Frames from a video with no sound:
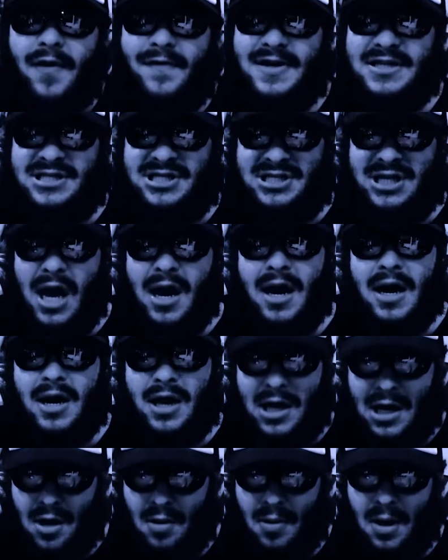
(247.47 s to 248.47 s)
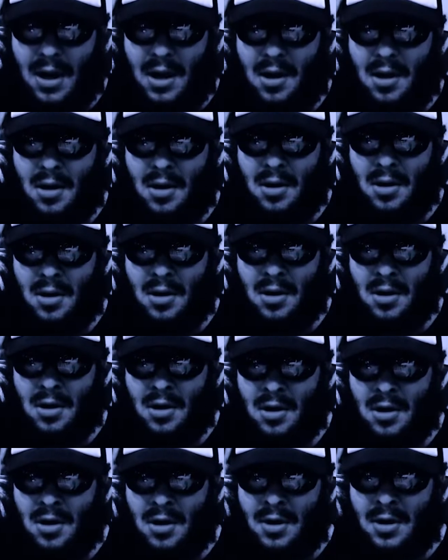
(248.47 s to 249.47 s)
of a Senate hearing
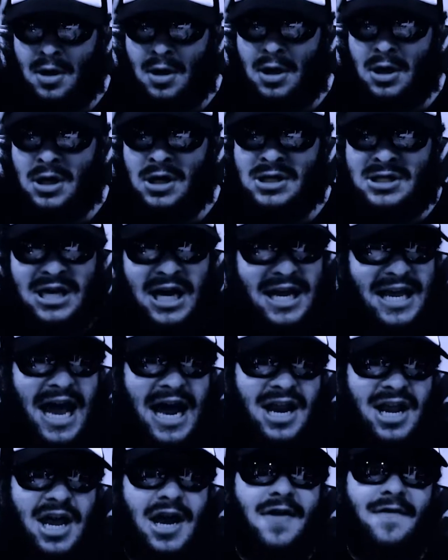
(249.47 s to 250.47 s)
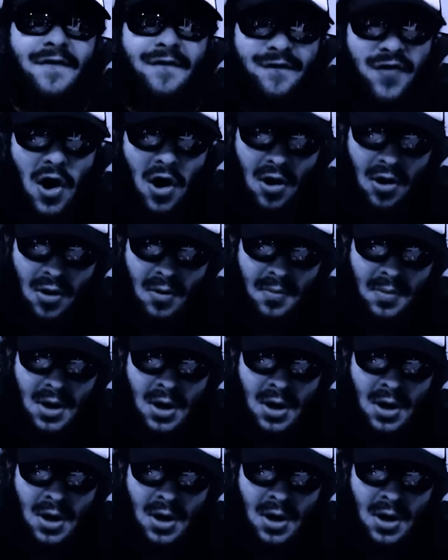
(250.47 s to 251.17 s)
to get confirmed